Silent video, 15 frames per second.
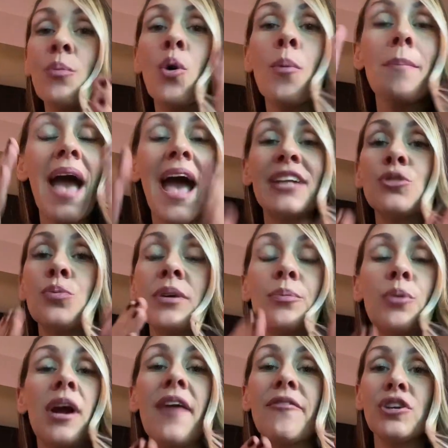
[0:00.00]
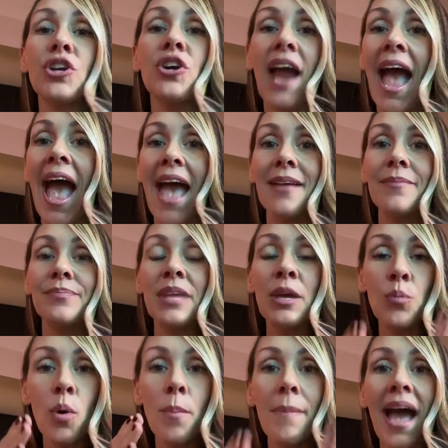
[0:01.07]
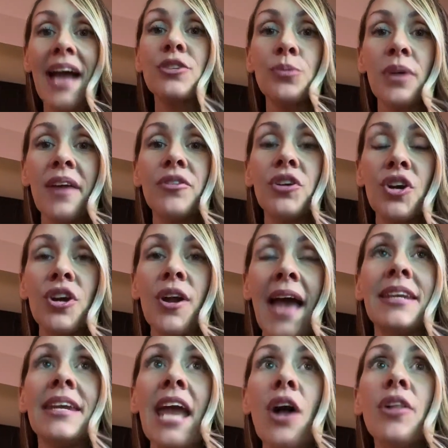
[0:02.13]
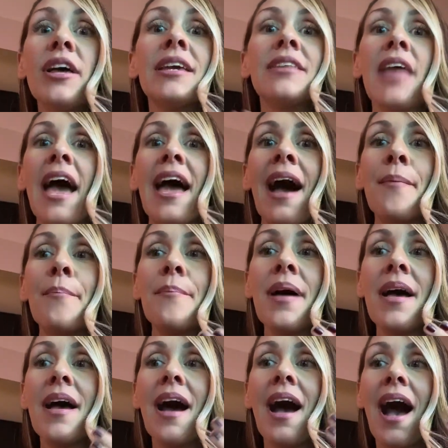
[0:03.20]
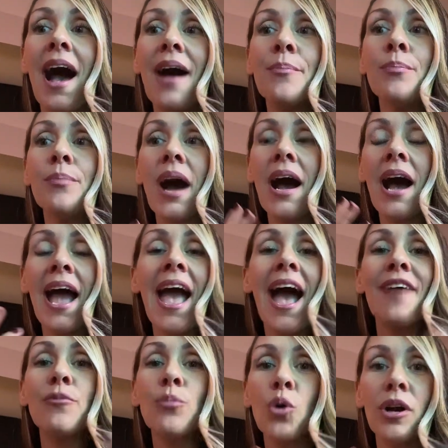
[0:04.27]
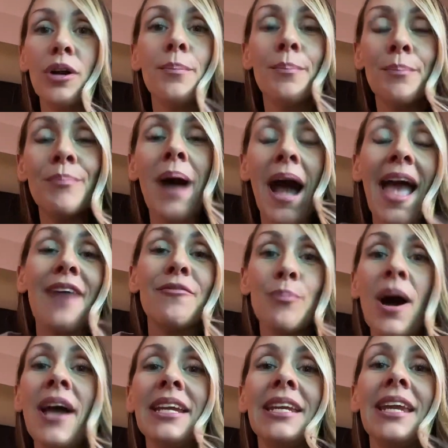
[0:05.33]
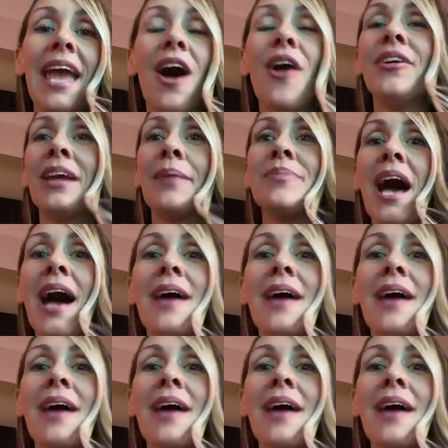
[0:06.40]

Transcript: it will match wherever you're at. It will match wherever you're at. Now, I have money now, and